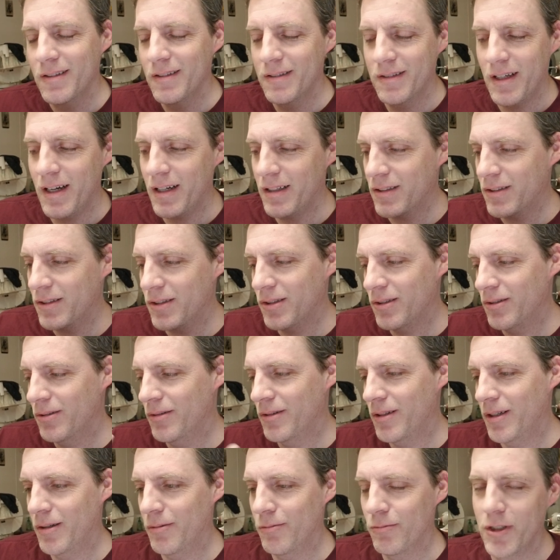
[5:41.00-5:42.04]

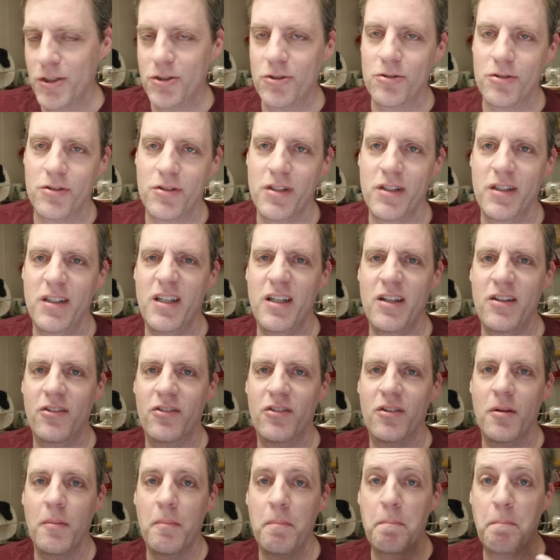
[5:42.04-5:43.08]
Dr. Richardson
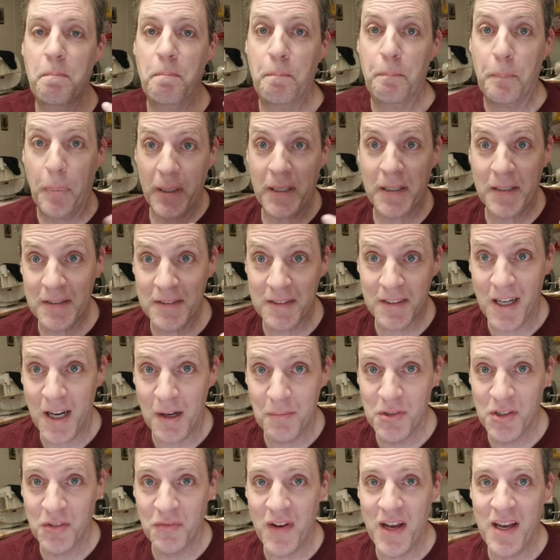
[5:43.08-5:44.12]
is the biggest
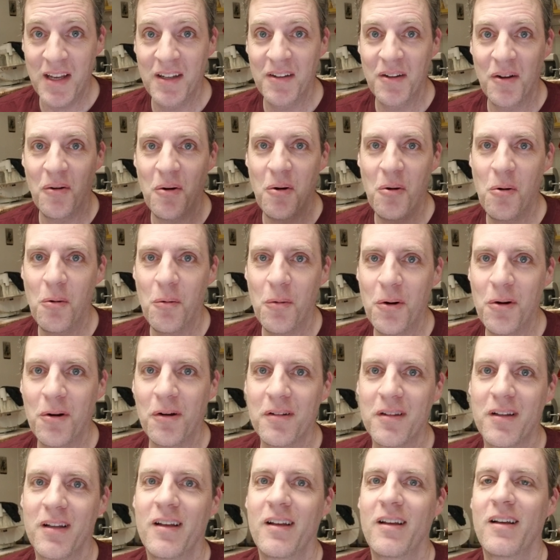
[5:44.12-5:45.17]
Cubs fan in the whole
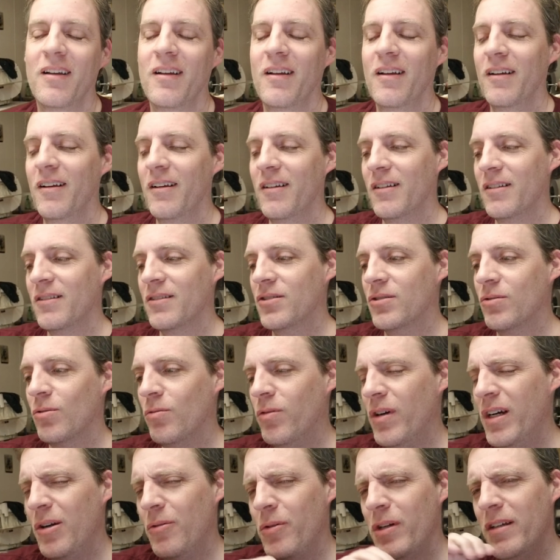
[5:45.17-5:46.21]
world. So
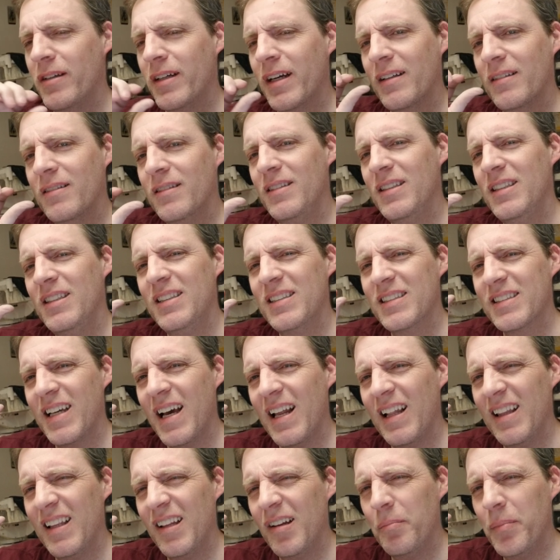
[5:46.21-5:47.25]
right away, you just
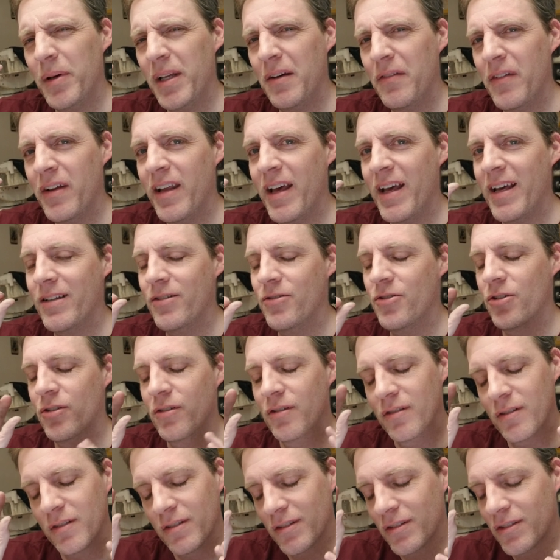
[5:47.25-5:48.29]
got a little bit of an edge.
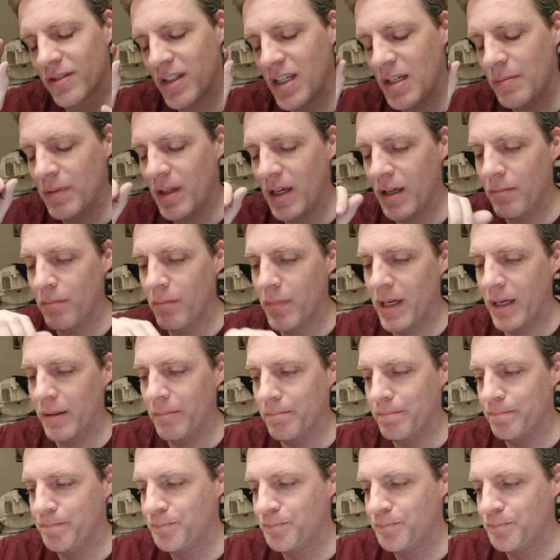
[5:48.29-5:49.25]
Just keep that in mind.